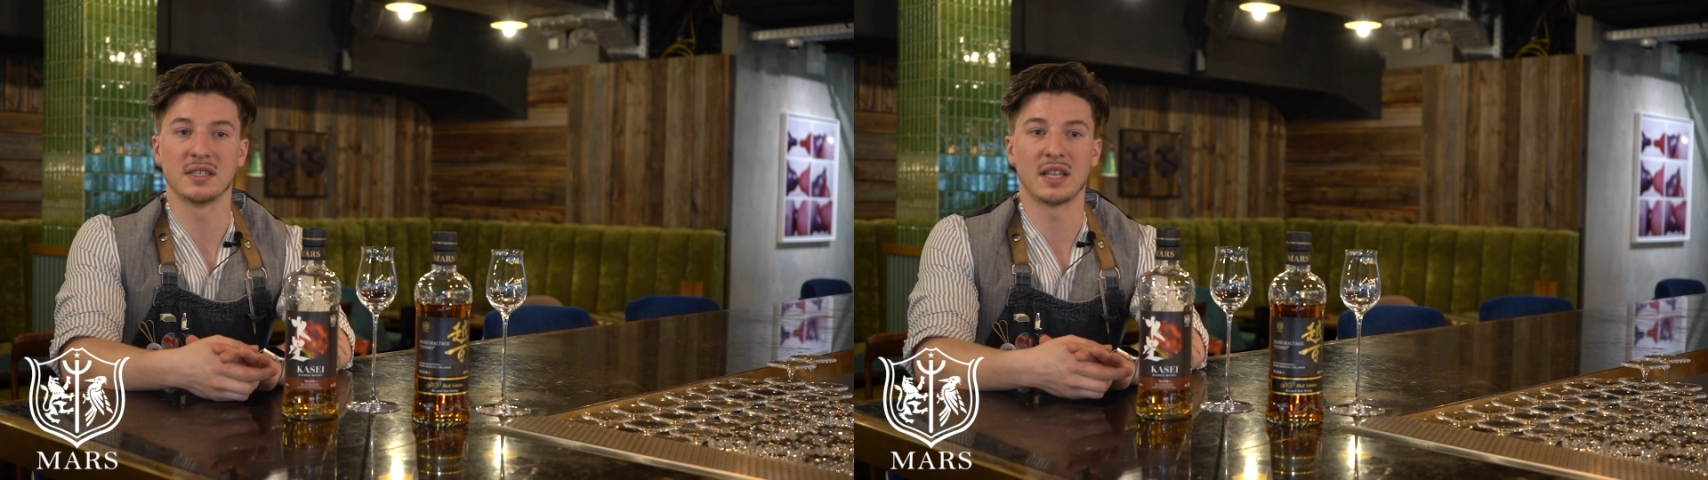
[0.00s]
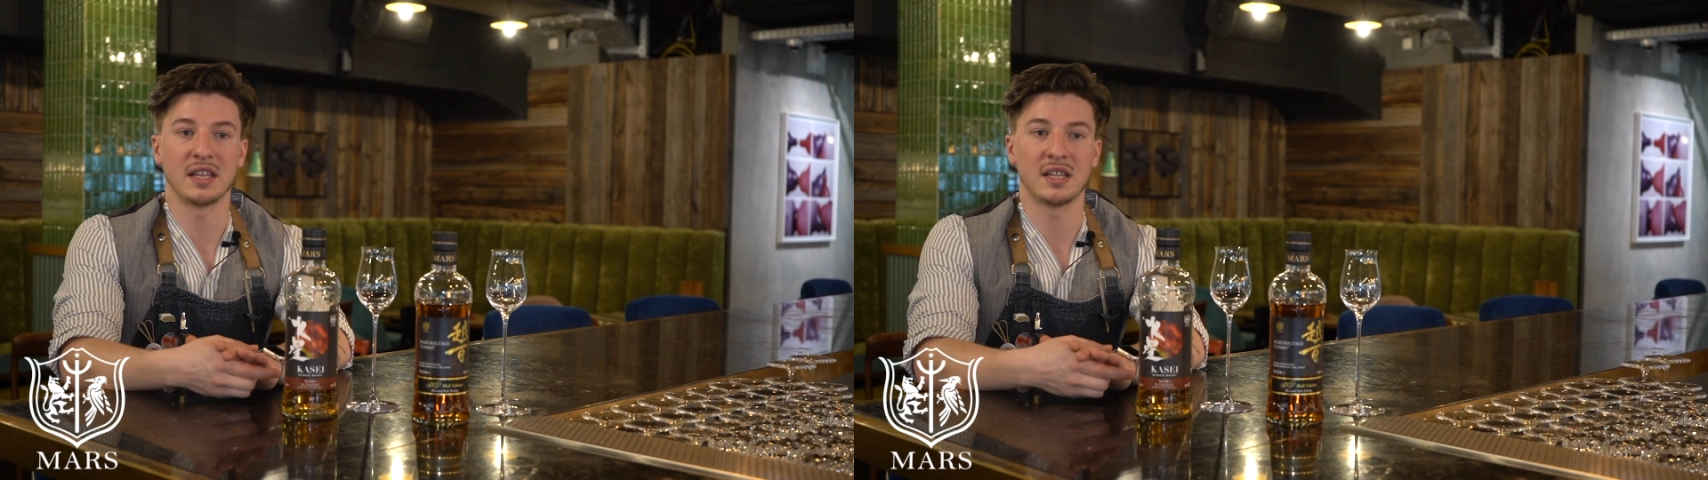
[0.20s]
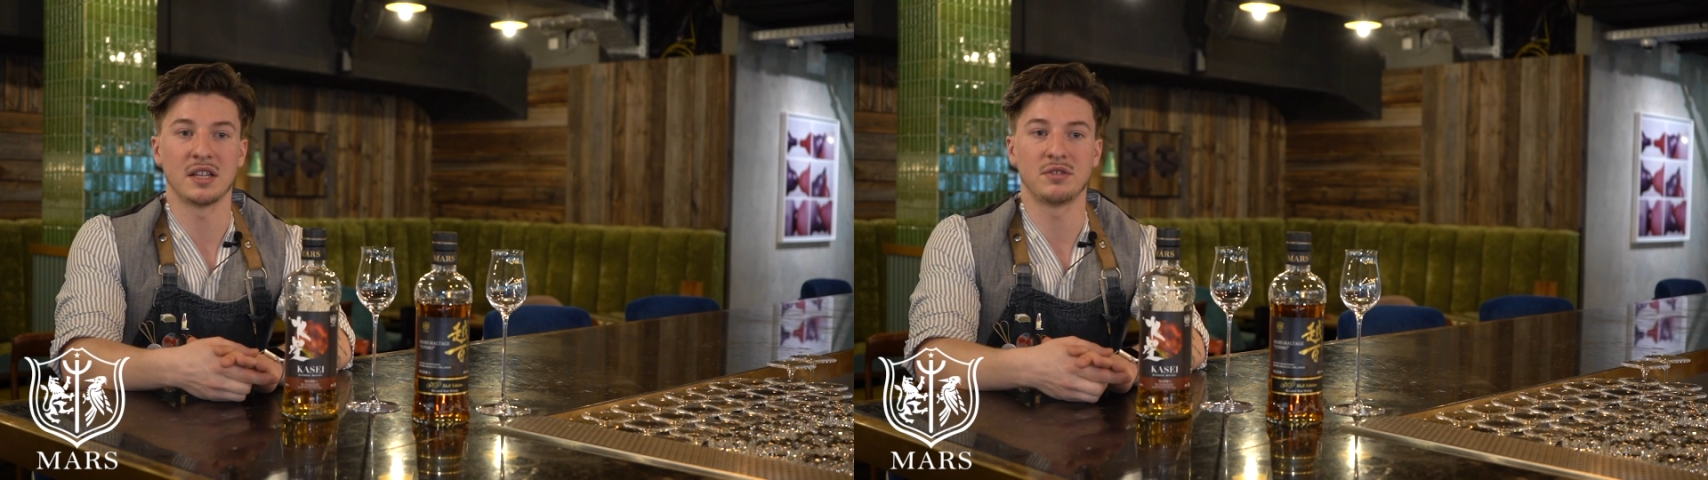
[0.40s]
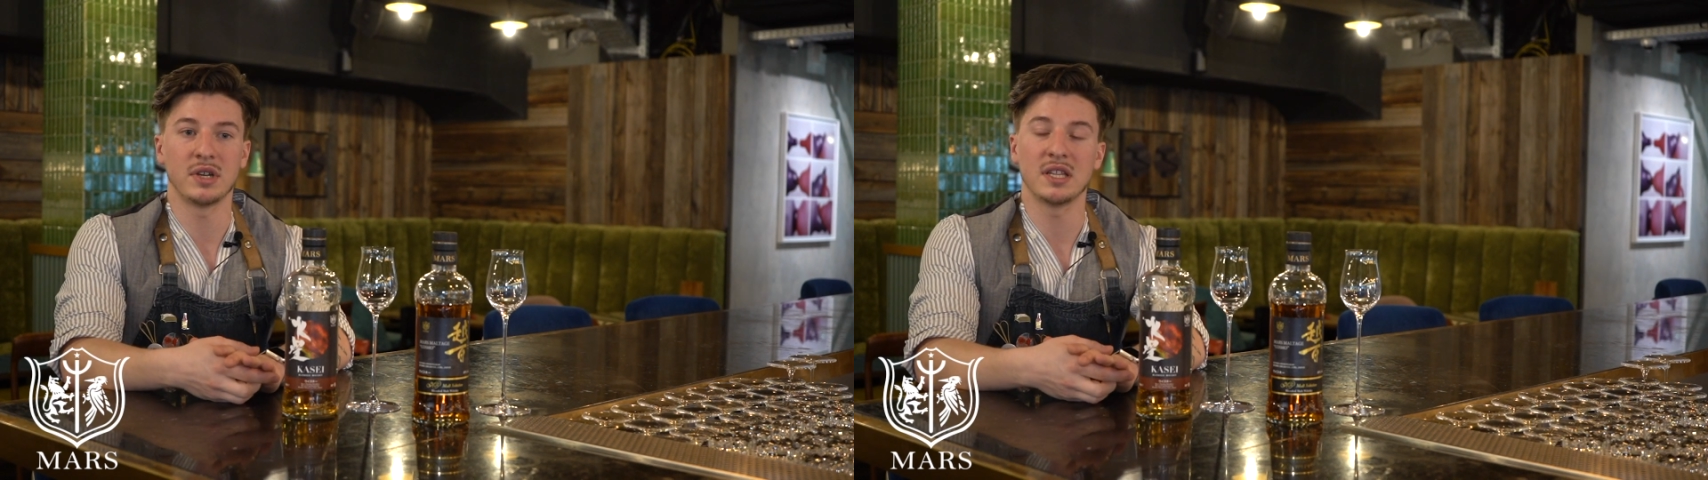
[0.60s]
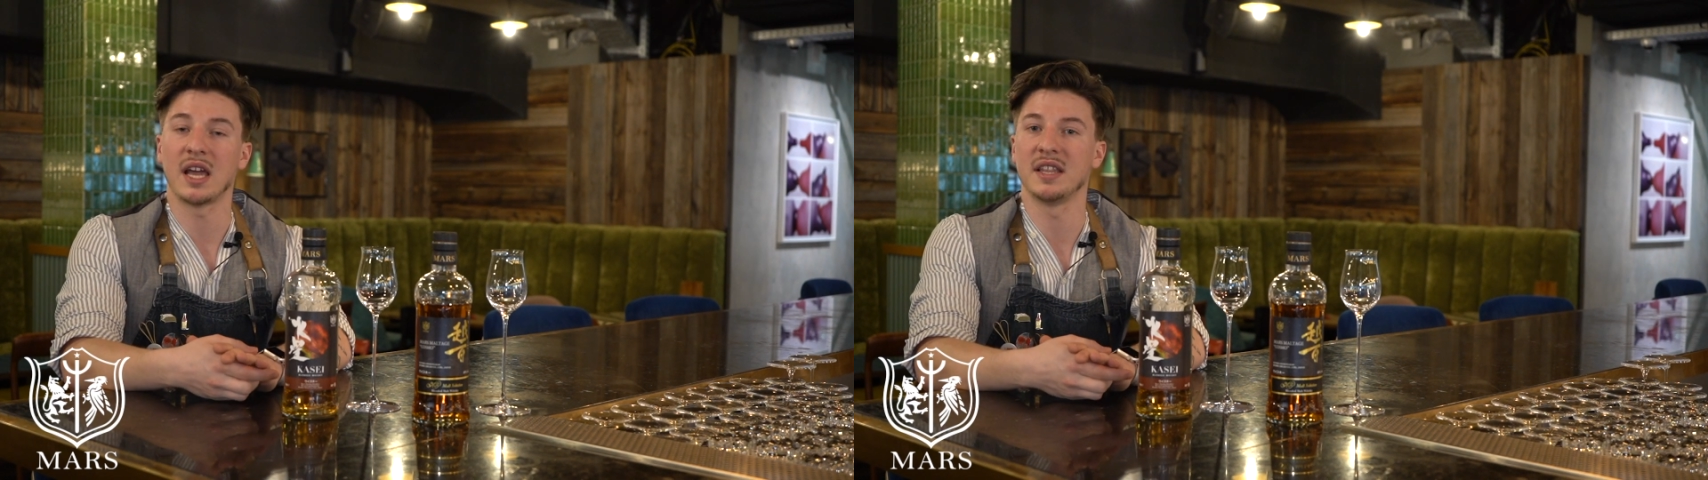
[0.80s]

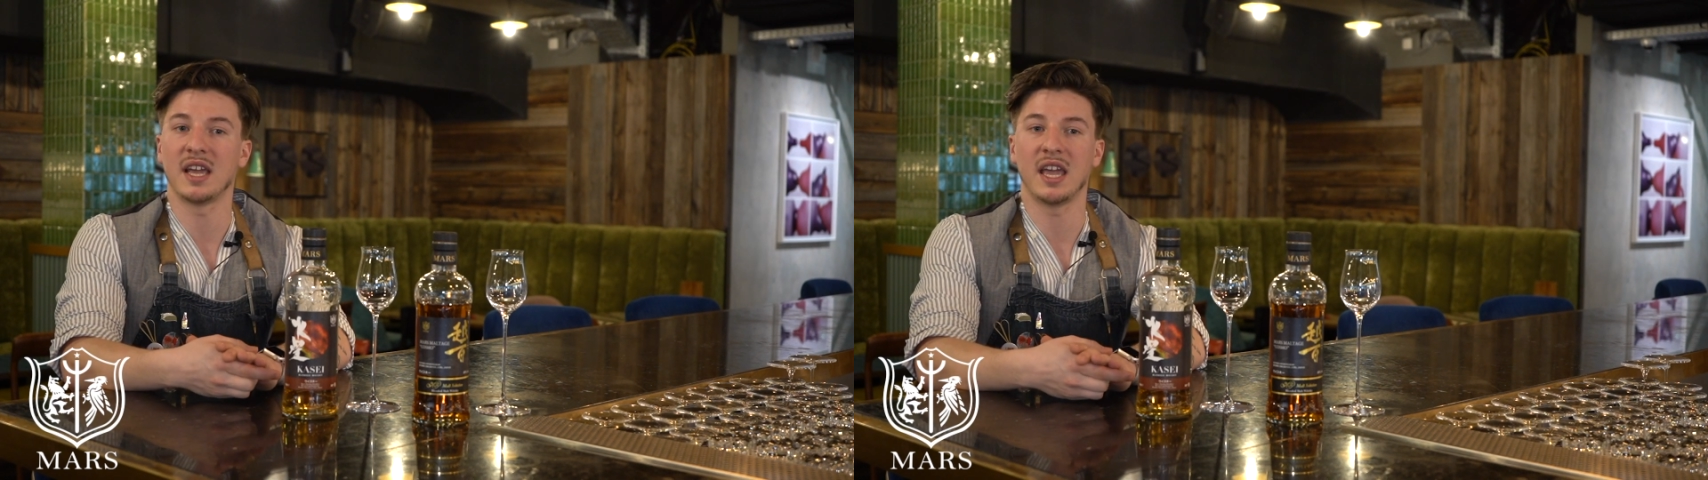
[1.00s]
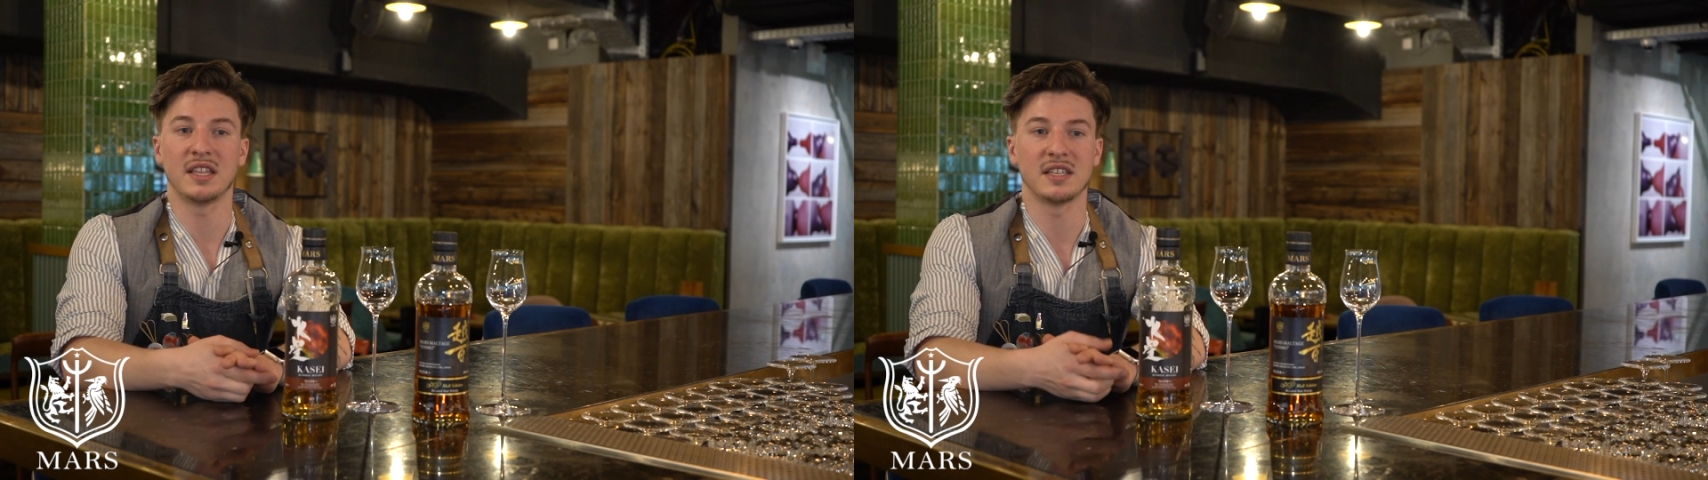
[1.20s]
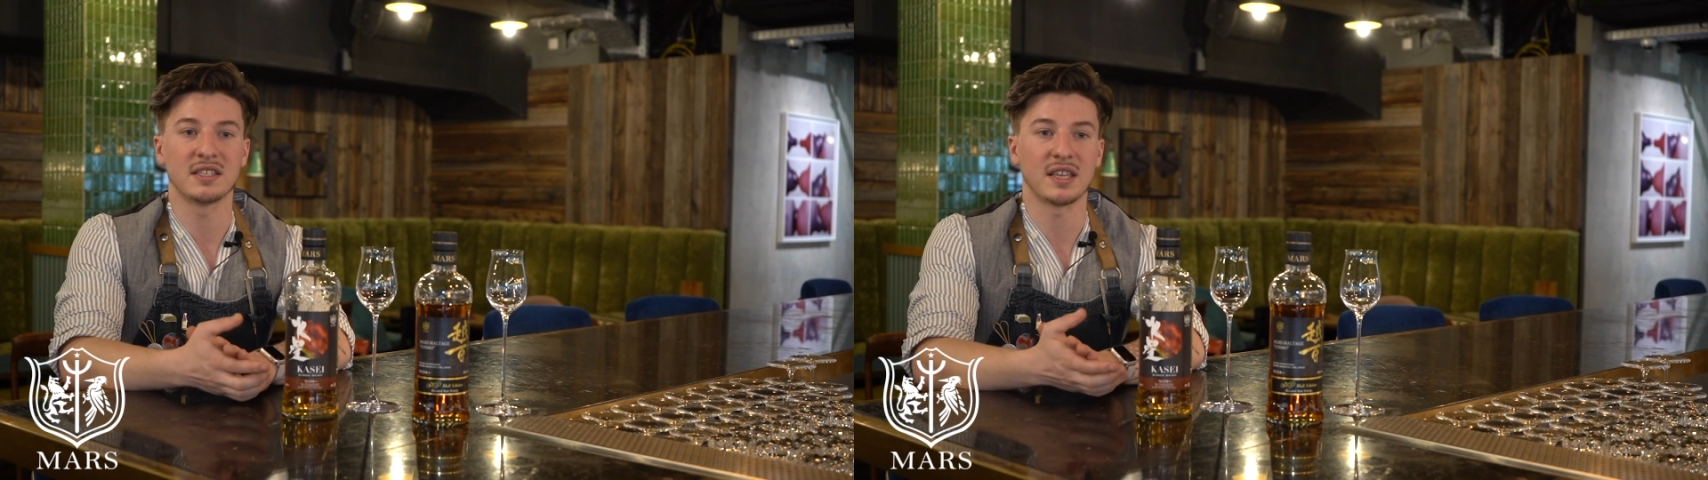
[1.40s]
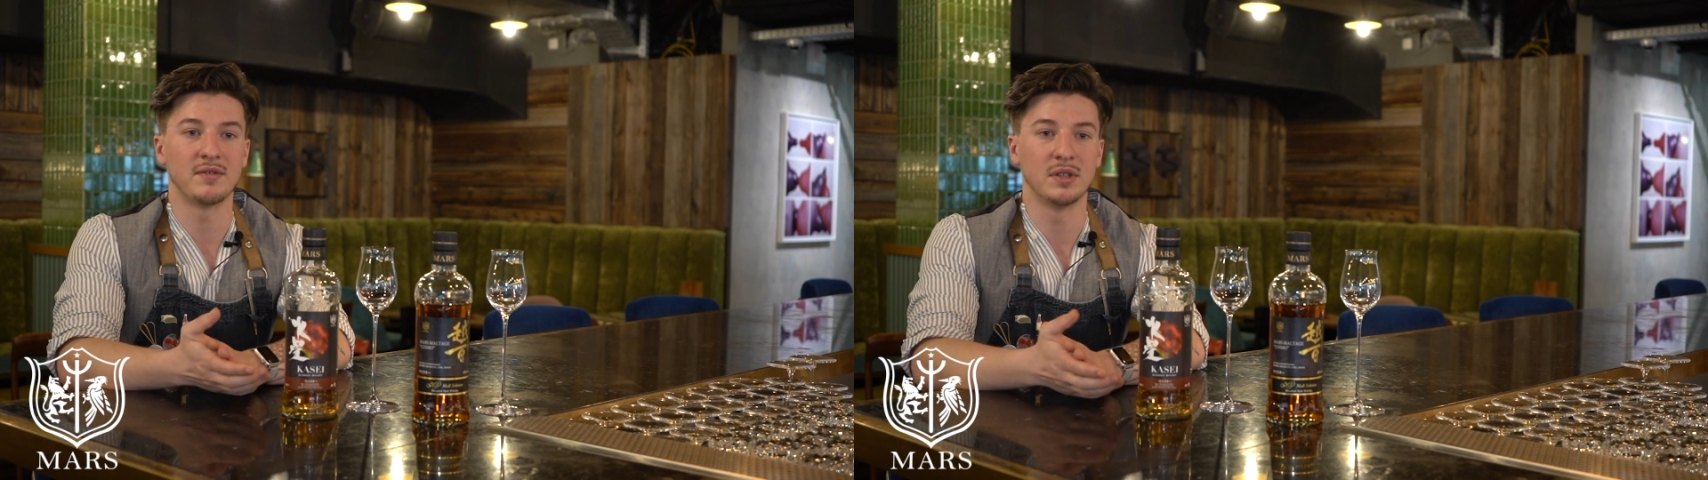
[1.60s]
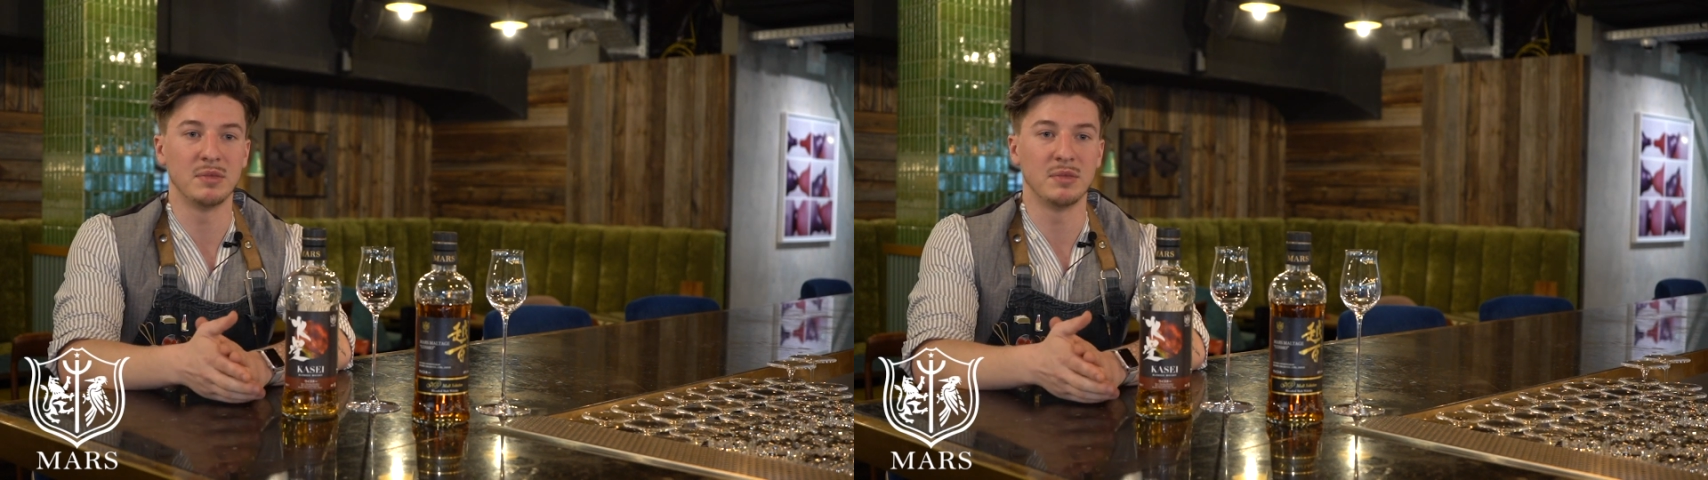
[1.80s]
987